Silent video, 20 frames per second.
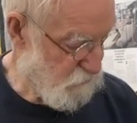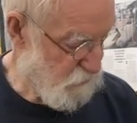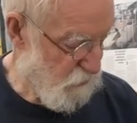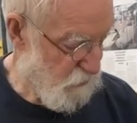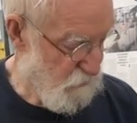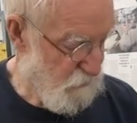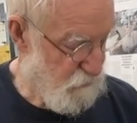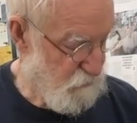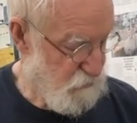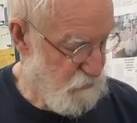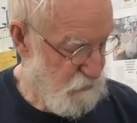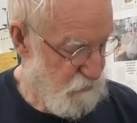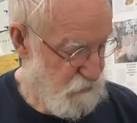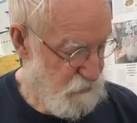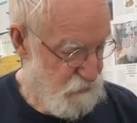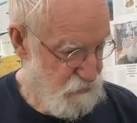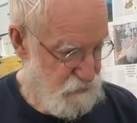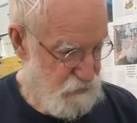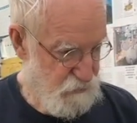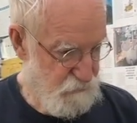of
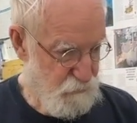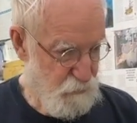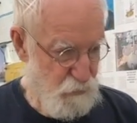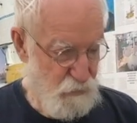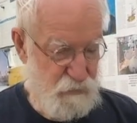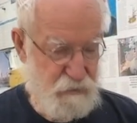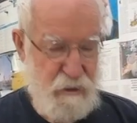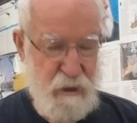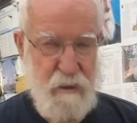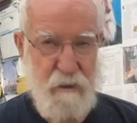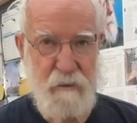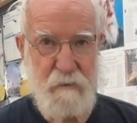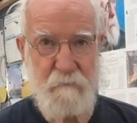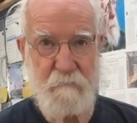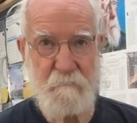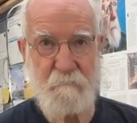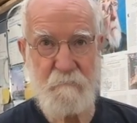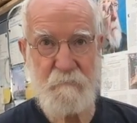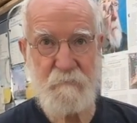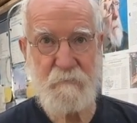Gibraltar,
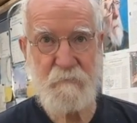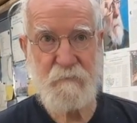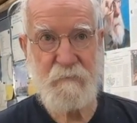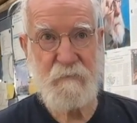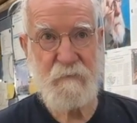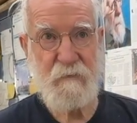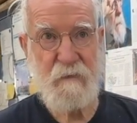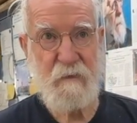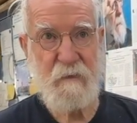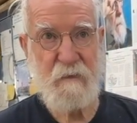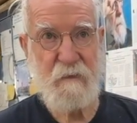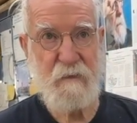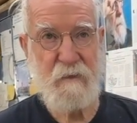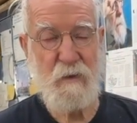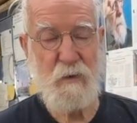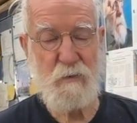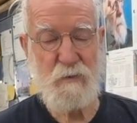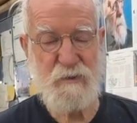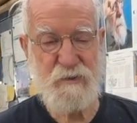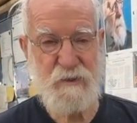the
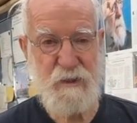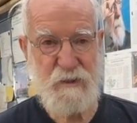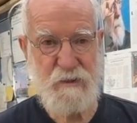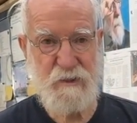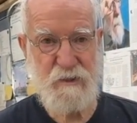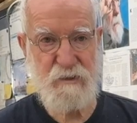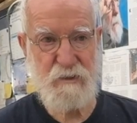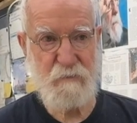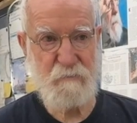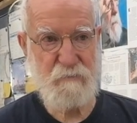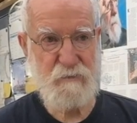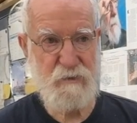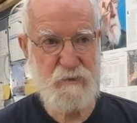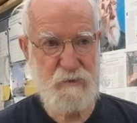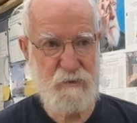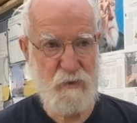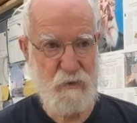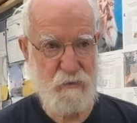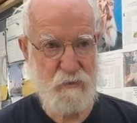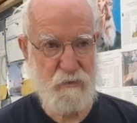whole system
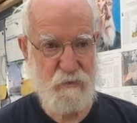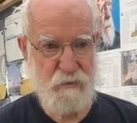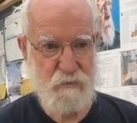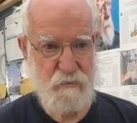stuck.